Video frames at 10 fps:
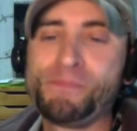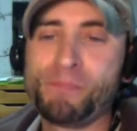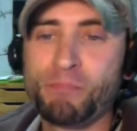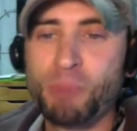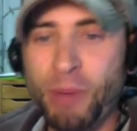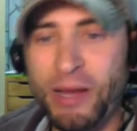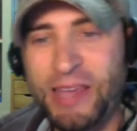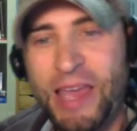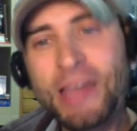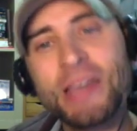But by
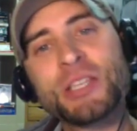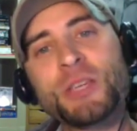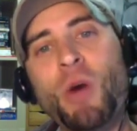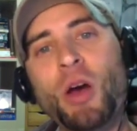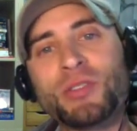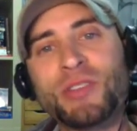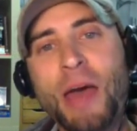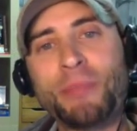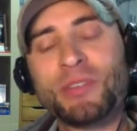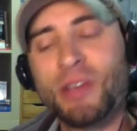taking small
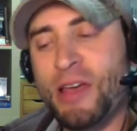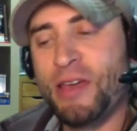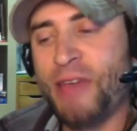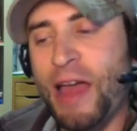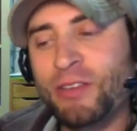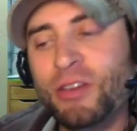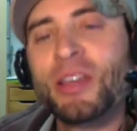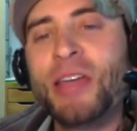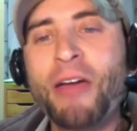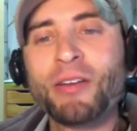steps, that's going to
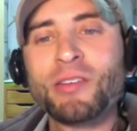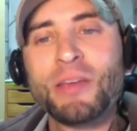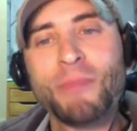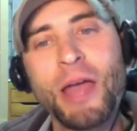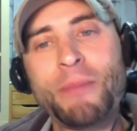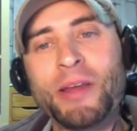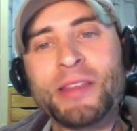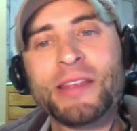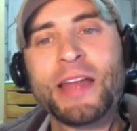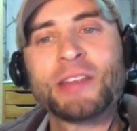guarantee, in my opinion,
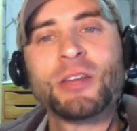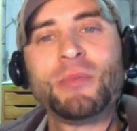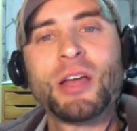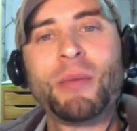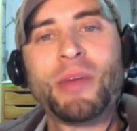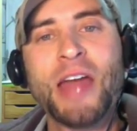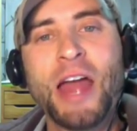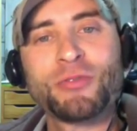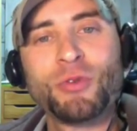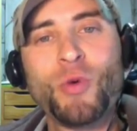that that's going to become a
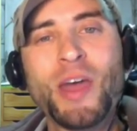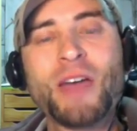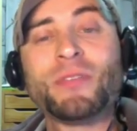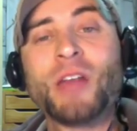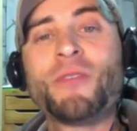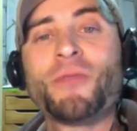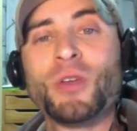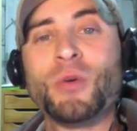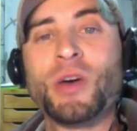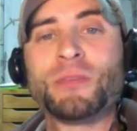natural way of life for
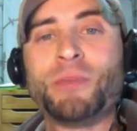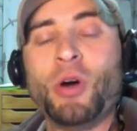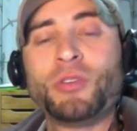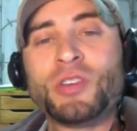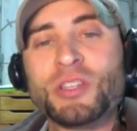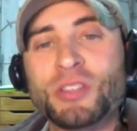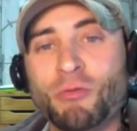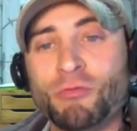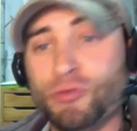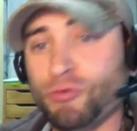you, as opposed to just
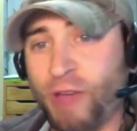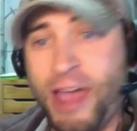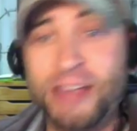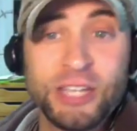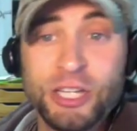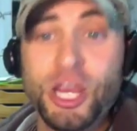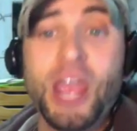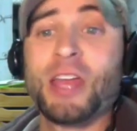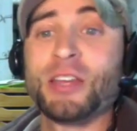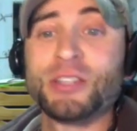a drastic
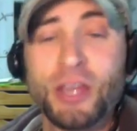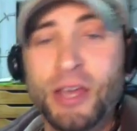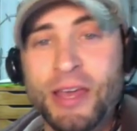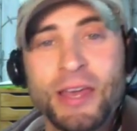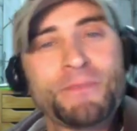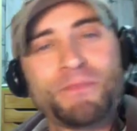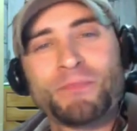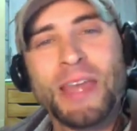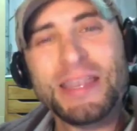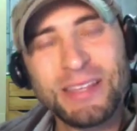change.
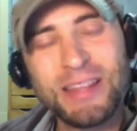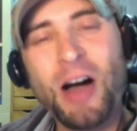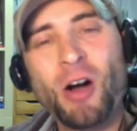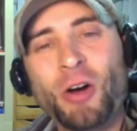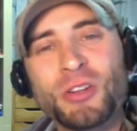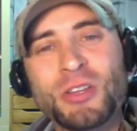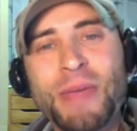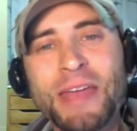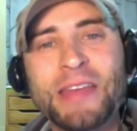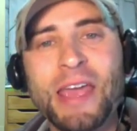It's a lot harder to
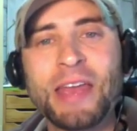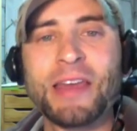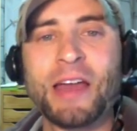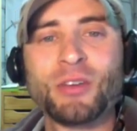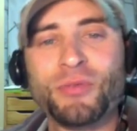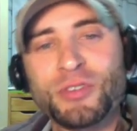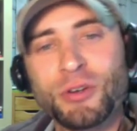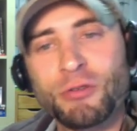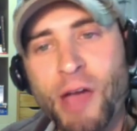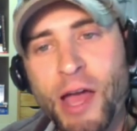maintain that. So if it's a
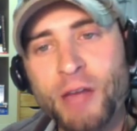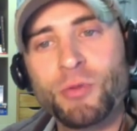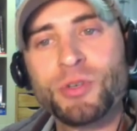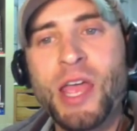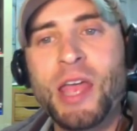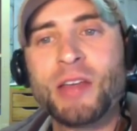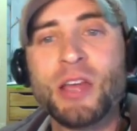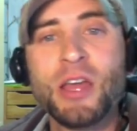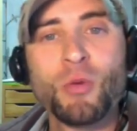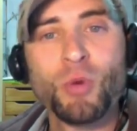gradual change,
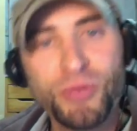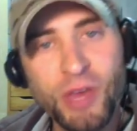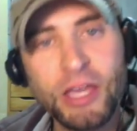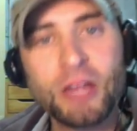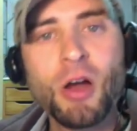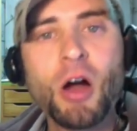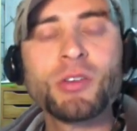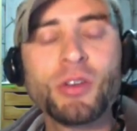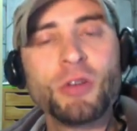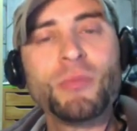we're thinking
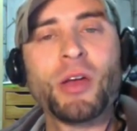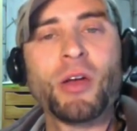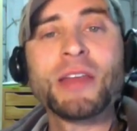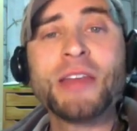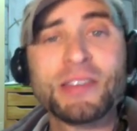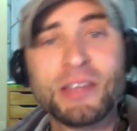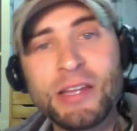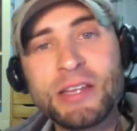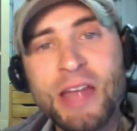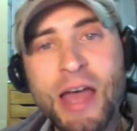long-term here. And yes, it
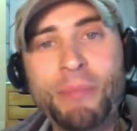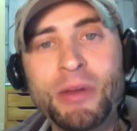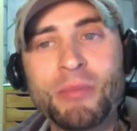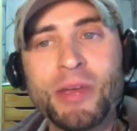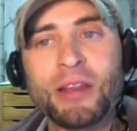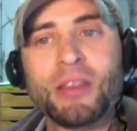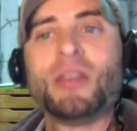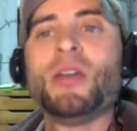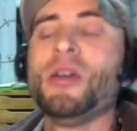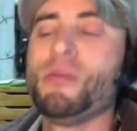needs to happen immediately,
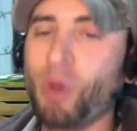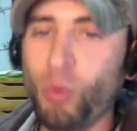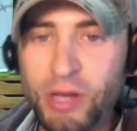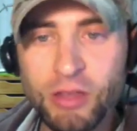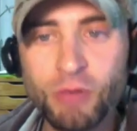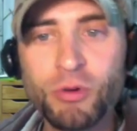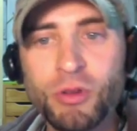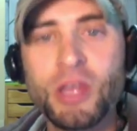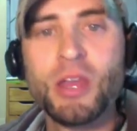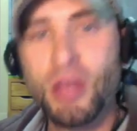but we need to
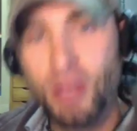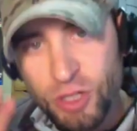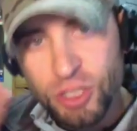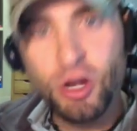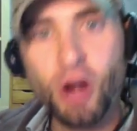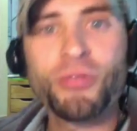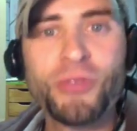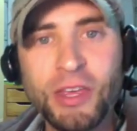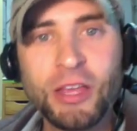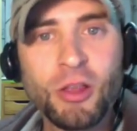really start
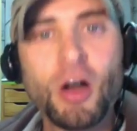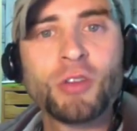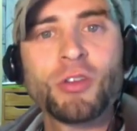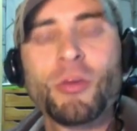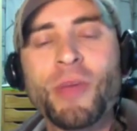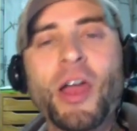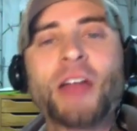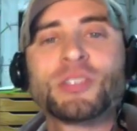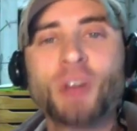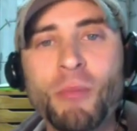thinking long-term here
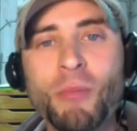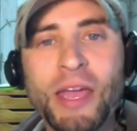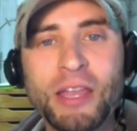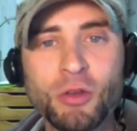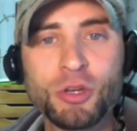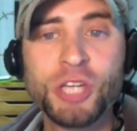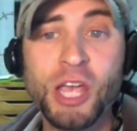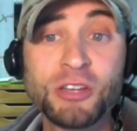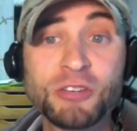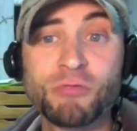and start making those
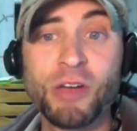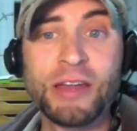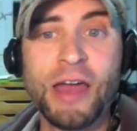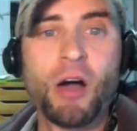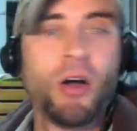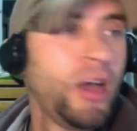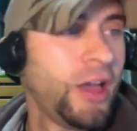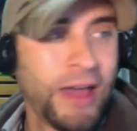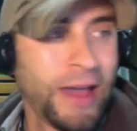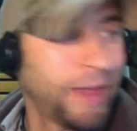changes right now.
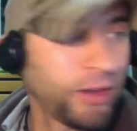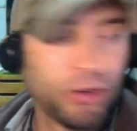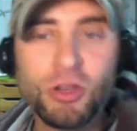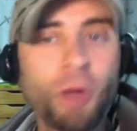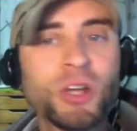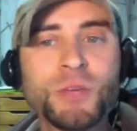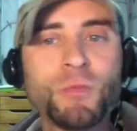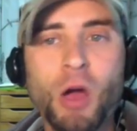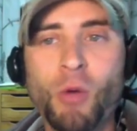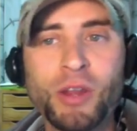There's so much more
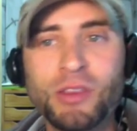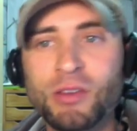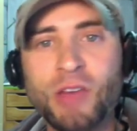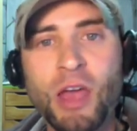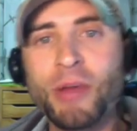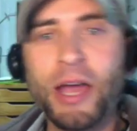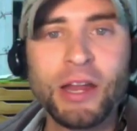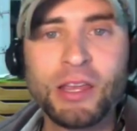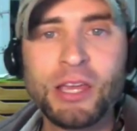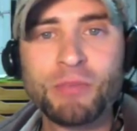I wanted to say, but I got to
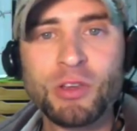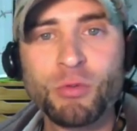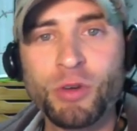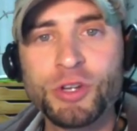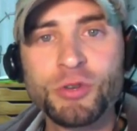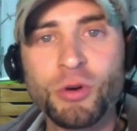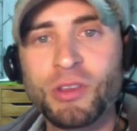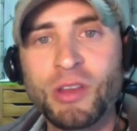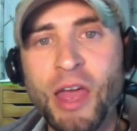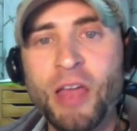keep this one short
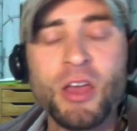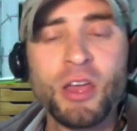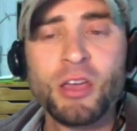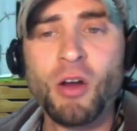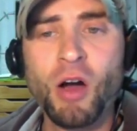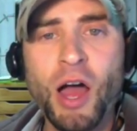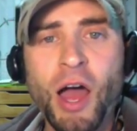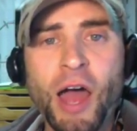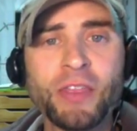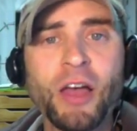today.
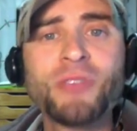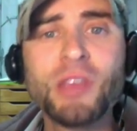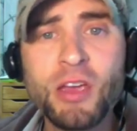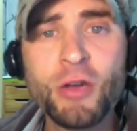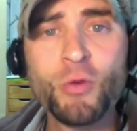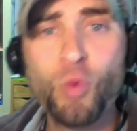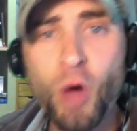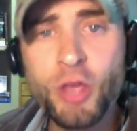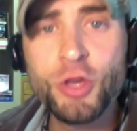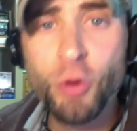I'd love to hear
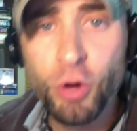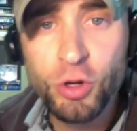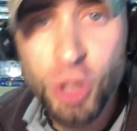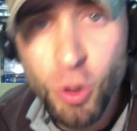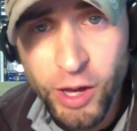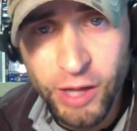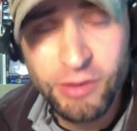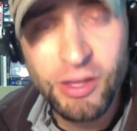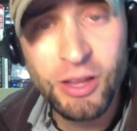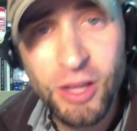what you're doing
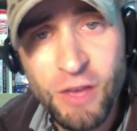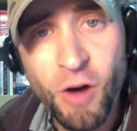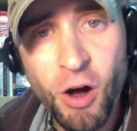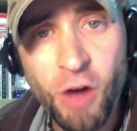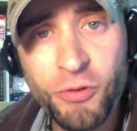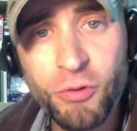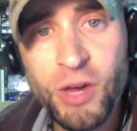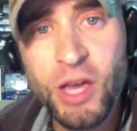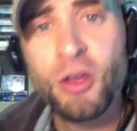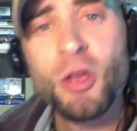to live
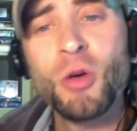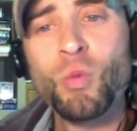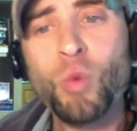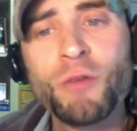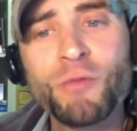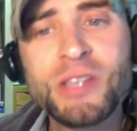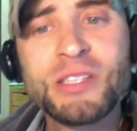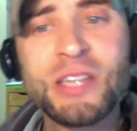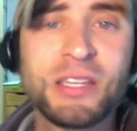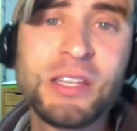off-grid. What
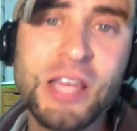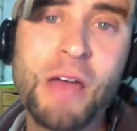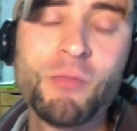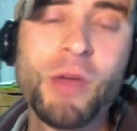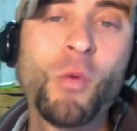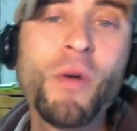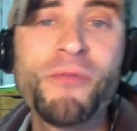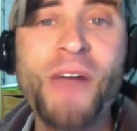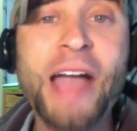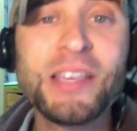resistance have you met? What
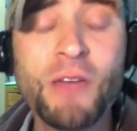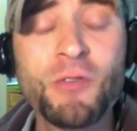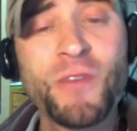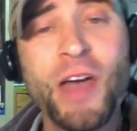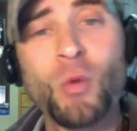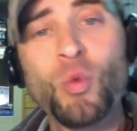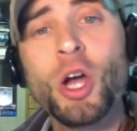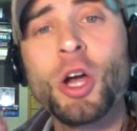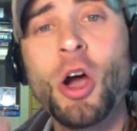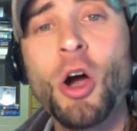facts have you found?
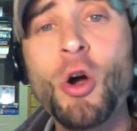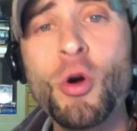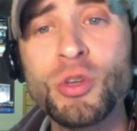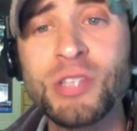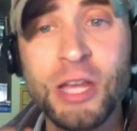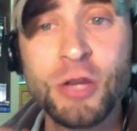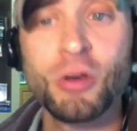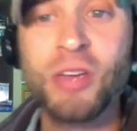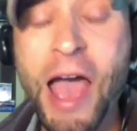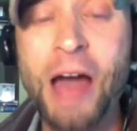What codes in
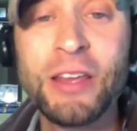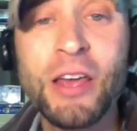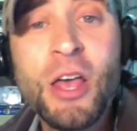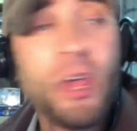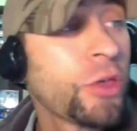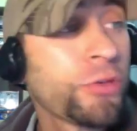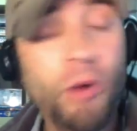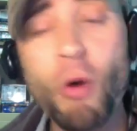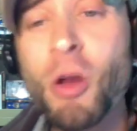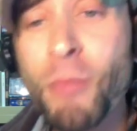your county?
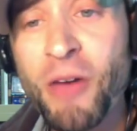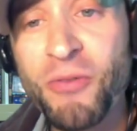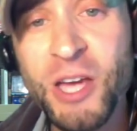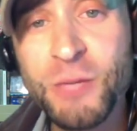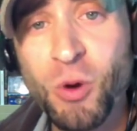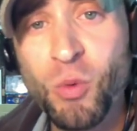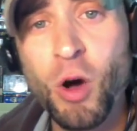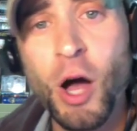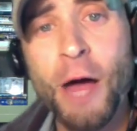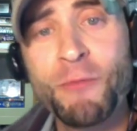Throw it on my Facebook
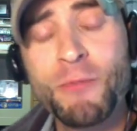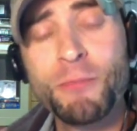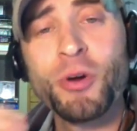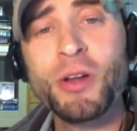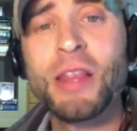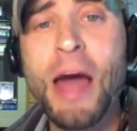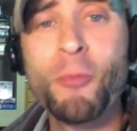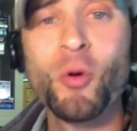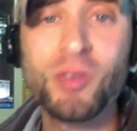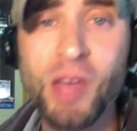wall. I've been putting a lot
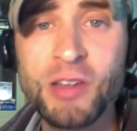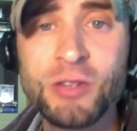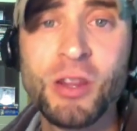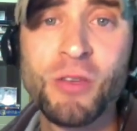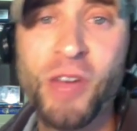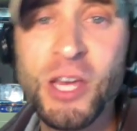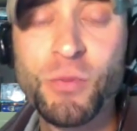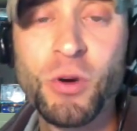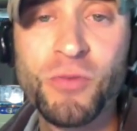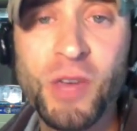more attention on the
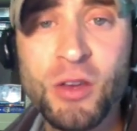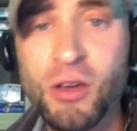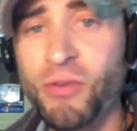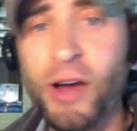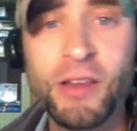Facebook feed. You can find it at